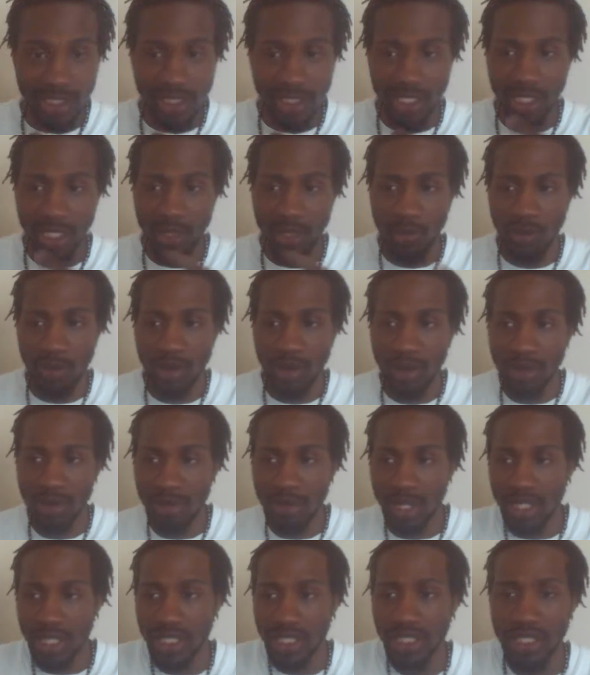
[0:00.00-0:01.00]

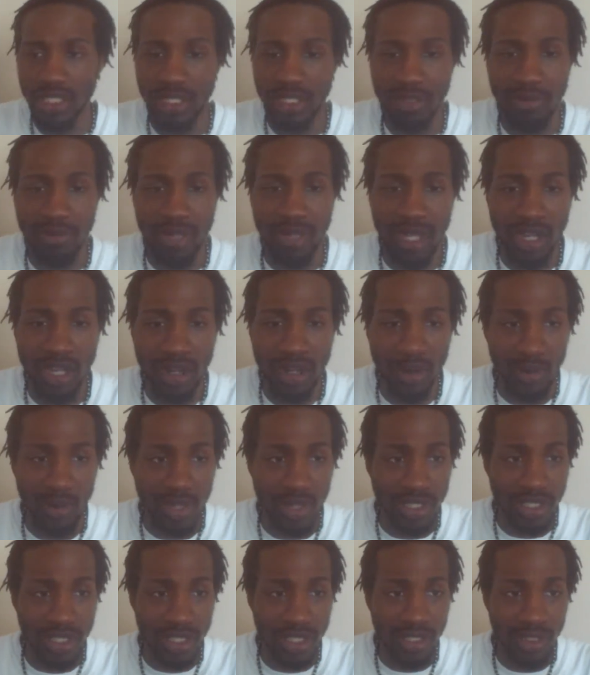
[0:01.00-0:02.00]
Shalom, Akiyam, and
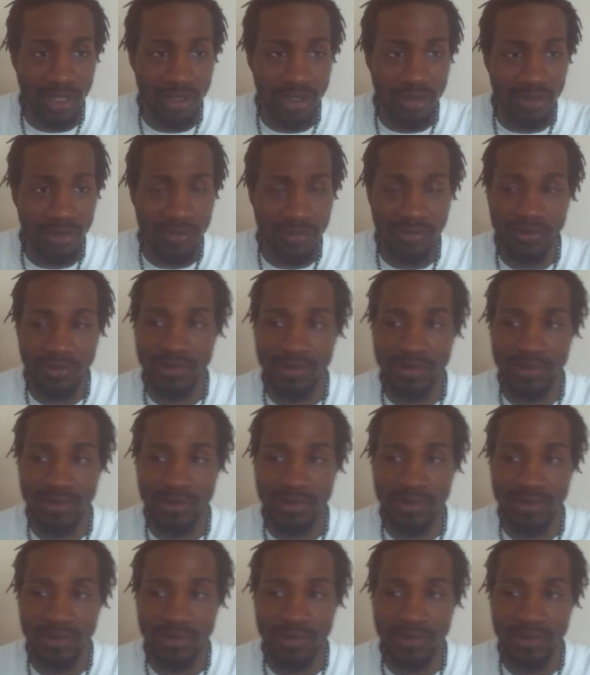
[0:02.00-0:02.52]
Akawatayam.